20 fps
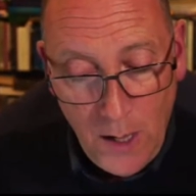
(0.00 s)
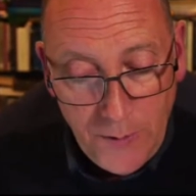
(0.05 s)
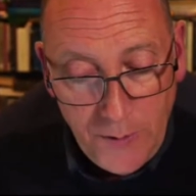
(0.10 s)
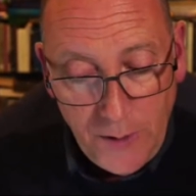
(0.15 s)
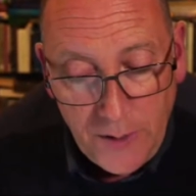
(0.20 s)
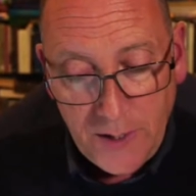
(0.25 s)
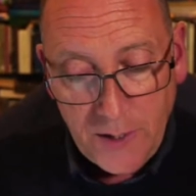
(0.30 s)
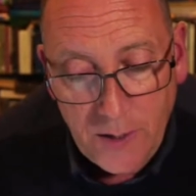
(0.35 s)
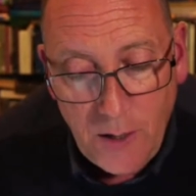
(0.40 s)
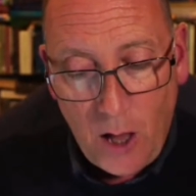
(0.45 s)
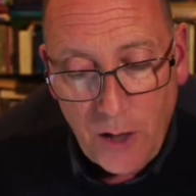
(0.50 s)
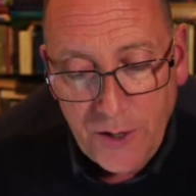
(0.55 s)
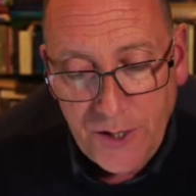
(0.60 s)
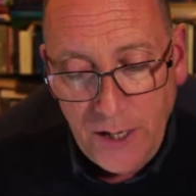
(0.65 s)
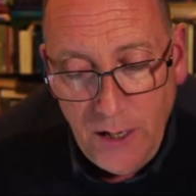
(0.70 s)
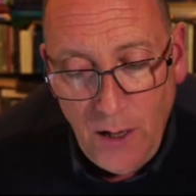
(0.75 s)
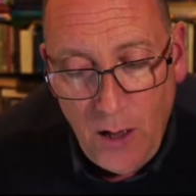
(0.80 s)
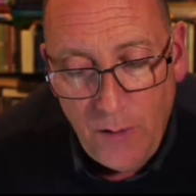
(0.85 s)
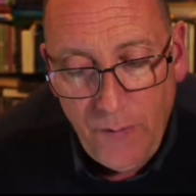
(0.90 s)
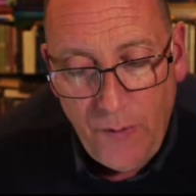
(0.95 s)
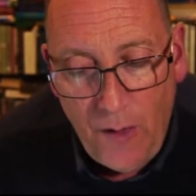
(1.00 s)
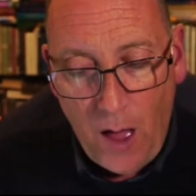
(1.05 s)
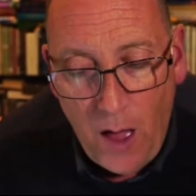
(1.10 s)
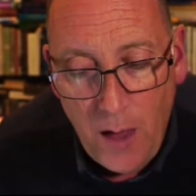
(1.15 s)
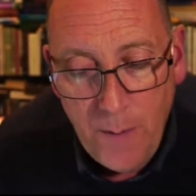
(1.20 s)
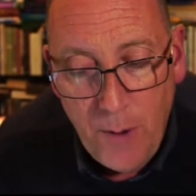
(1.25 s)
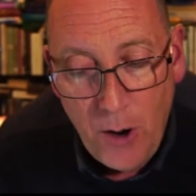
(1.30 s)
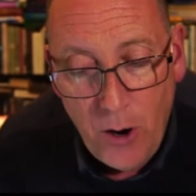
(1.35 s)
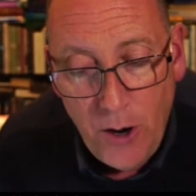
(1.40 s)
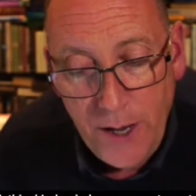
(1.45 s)
The Scoti of
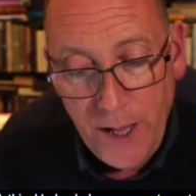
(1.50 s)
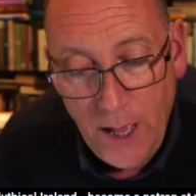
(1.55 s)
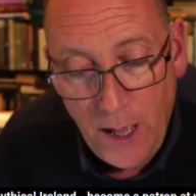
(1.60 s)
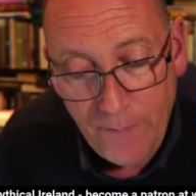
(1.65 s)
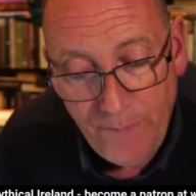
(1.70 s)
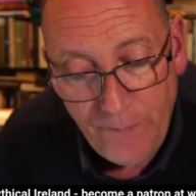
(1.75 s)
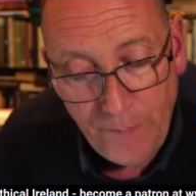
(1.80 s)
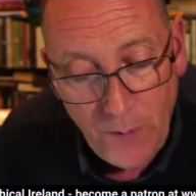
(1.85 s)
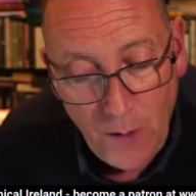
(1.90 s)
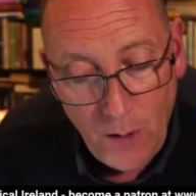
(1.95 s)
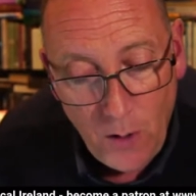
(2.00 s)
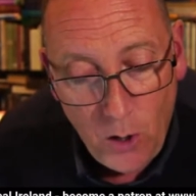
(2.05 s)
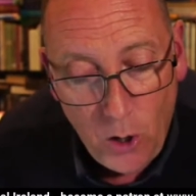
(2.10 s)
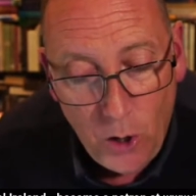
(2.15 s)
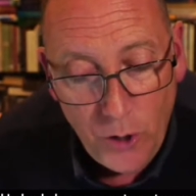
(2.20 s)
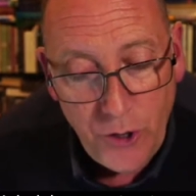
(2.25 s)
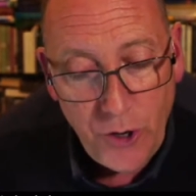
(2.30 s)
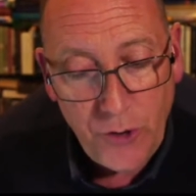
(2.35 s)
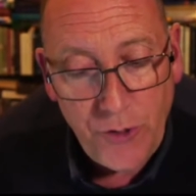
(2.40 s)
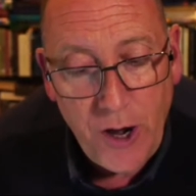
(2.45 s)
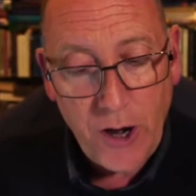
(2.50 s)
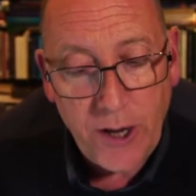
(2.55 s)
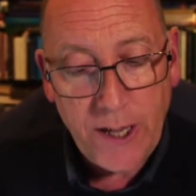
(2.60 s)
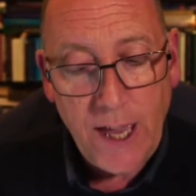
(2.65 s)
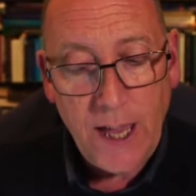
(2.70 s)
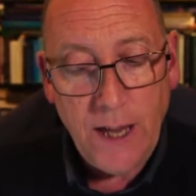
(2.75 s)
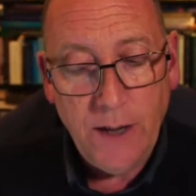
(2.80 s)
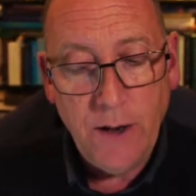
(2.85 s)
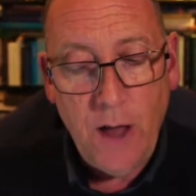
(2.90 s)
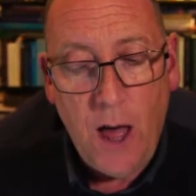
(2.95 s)
Hibernia under their
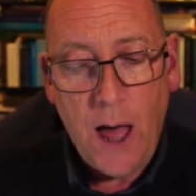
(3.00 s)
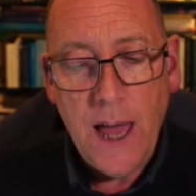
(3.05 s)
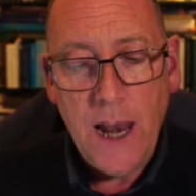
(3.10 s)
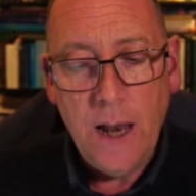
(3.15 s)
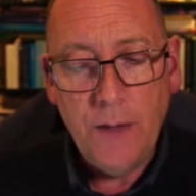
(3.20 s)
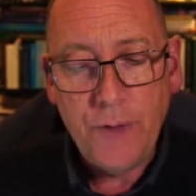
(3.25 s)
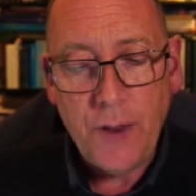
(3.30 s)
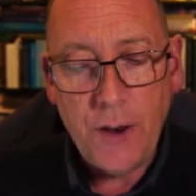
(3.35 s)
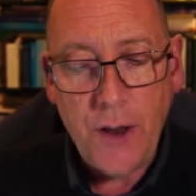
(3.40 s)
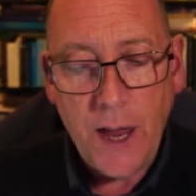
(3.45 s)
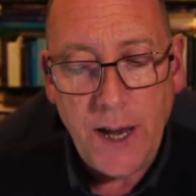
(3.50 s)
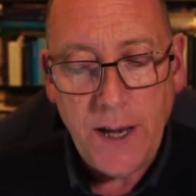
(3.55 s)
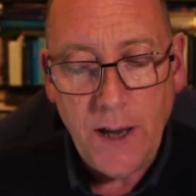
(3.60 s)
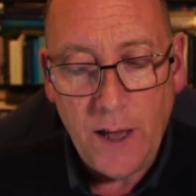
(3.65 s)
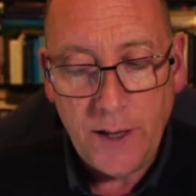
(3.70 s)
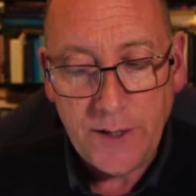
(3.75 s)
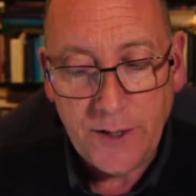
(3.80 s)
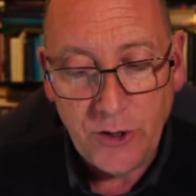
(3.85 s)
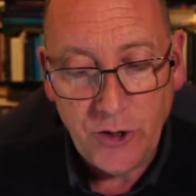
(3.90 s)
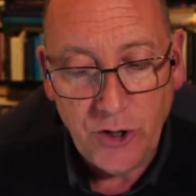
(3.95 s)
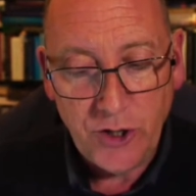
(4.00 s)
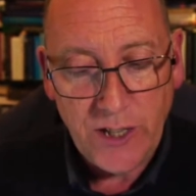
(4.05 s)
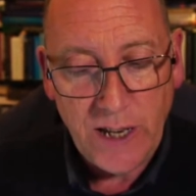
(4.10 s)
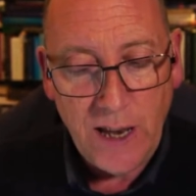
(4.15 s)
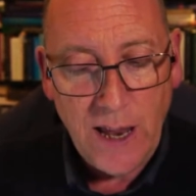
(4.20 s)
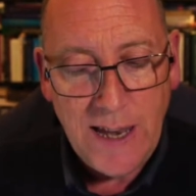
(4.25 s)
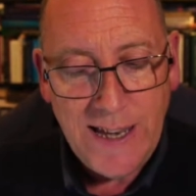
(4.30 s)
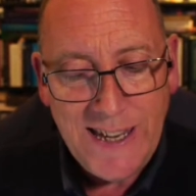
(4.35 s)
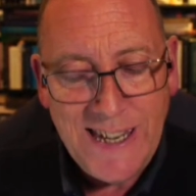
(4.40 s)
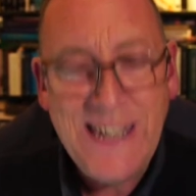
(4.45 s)
king Niall of the Nine Hostages
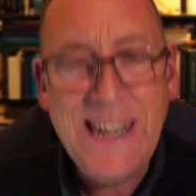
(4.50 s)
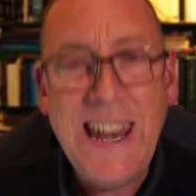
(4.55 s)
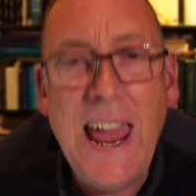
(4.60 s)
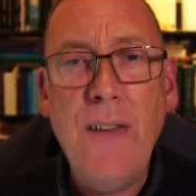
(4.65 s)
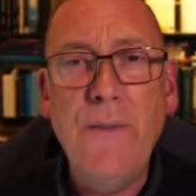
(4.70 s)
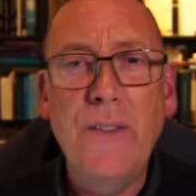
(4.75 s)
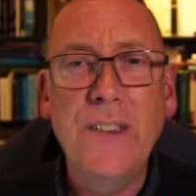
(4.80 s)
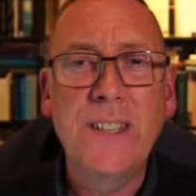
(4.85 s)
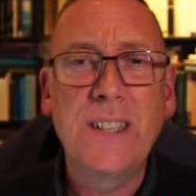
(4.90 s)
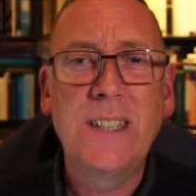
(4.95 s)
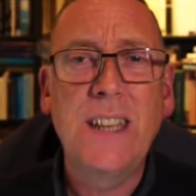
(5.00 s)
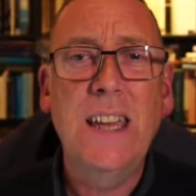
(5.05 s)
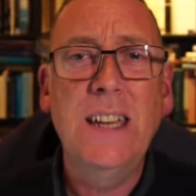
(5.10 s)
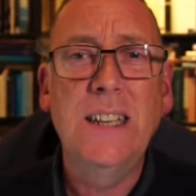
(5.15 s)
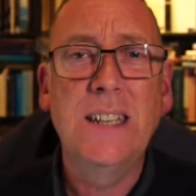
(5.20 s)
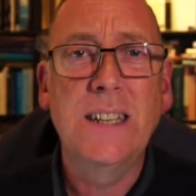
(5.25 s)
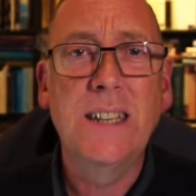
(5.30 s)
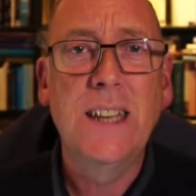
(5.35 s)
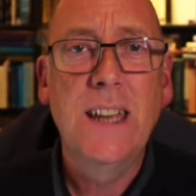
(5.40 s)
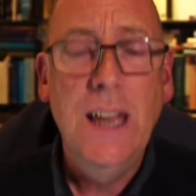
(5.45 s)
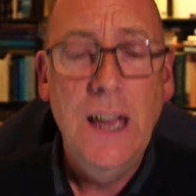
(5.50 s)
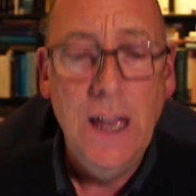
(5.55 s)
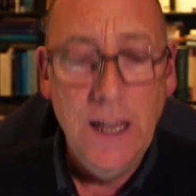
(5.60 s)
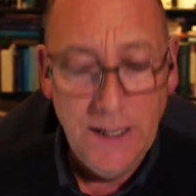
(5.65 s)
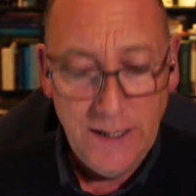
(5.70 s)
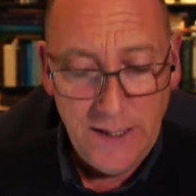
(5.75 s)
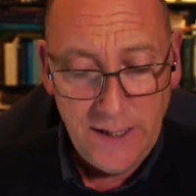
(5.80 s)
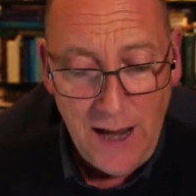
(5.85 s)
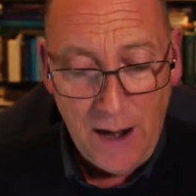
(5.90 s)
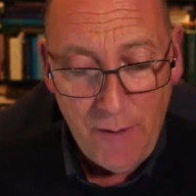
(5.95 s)
devastated
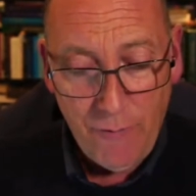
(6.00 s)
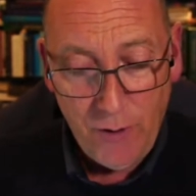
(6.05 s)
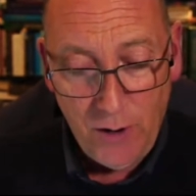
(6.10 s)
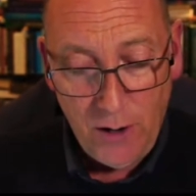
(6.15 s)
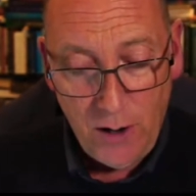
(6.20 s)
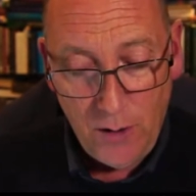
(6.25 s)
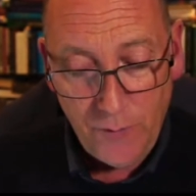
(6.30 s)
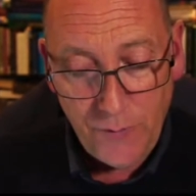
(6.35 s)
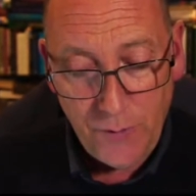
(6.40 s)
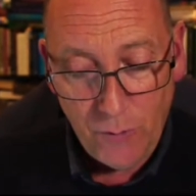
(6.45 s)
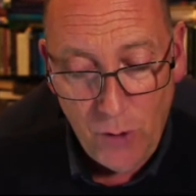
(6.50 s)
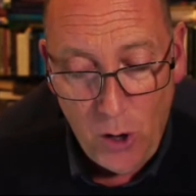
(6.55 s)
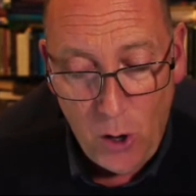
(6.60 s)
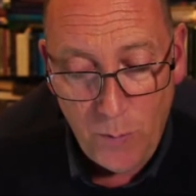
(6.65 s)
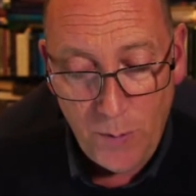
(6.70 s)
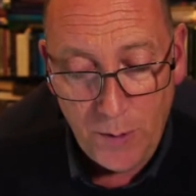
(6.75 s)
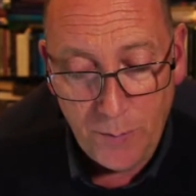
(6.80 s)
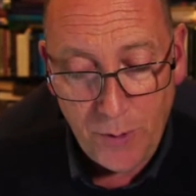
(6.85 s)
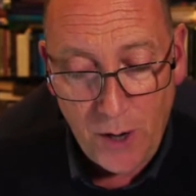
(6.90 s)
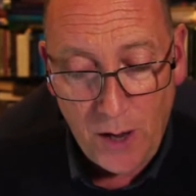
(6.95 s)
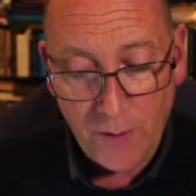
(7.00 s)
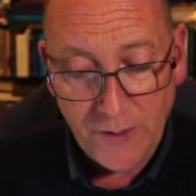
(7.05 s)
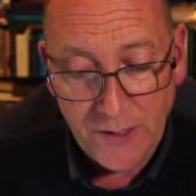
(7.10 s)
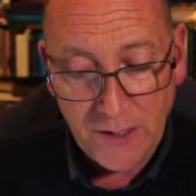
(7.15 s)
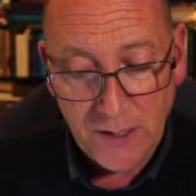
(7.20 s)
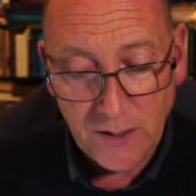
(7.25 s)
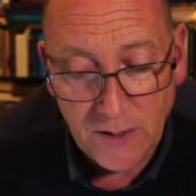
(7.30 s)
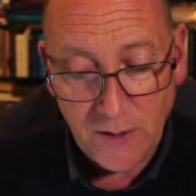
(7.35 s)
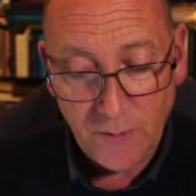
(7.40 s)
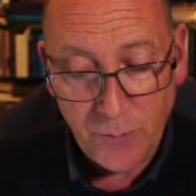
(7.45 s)
several of the Roman
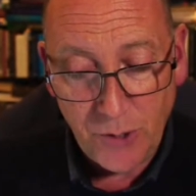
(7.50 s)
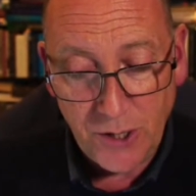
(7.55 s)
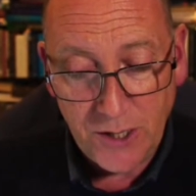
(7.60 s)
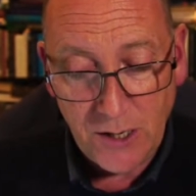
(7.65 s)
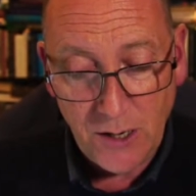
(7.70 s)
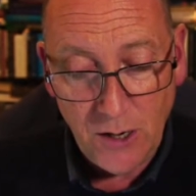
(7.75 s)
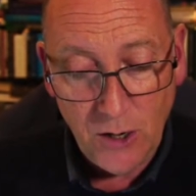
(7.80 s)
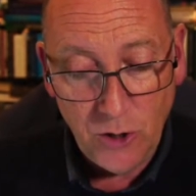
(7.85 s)
provinces of Britain